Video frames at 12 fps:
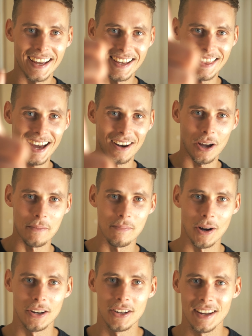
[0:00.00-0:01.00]
hit that like
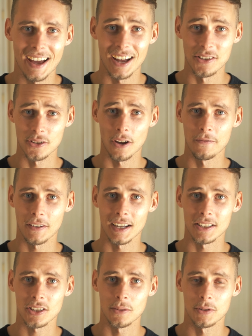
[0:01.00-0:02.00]
button and don't forget
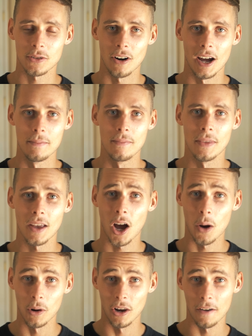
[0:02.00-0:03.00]
to subscribe.
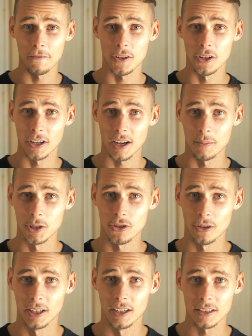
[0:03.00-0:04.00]
I would love for you to come and
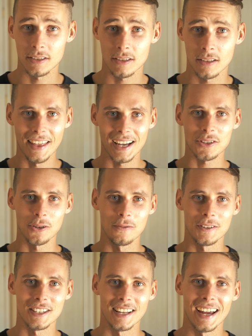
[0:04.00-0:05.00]
join us. That's all
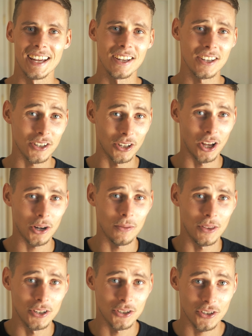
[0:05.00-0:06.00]
for today. Good luck
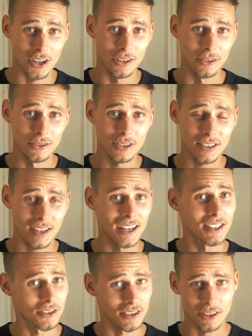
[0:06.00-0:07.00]
with those journals
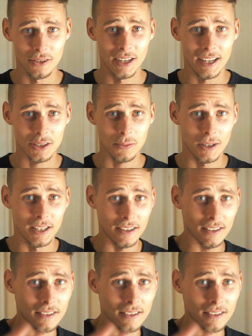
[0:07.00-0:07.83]
and see you next week.